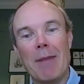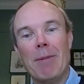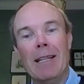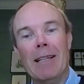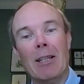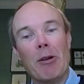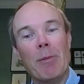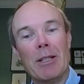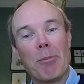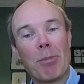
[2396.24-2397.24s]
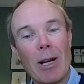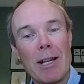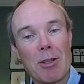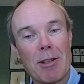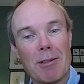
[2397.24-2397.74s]
be a little bit
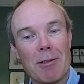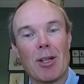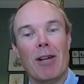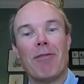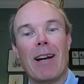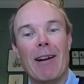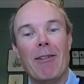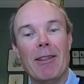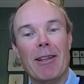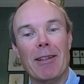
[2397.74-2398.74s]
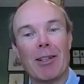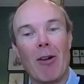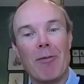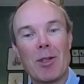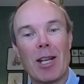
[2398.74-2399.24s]
depressed so far in the
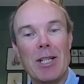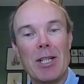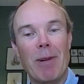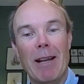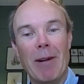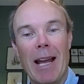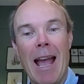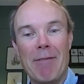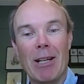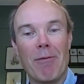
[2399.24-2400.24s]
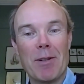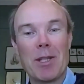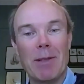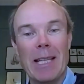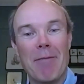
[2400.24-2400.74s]
conversation we're, we're having. Obviously,
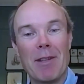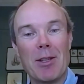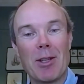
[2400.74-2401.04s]
we have these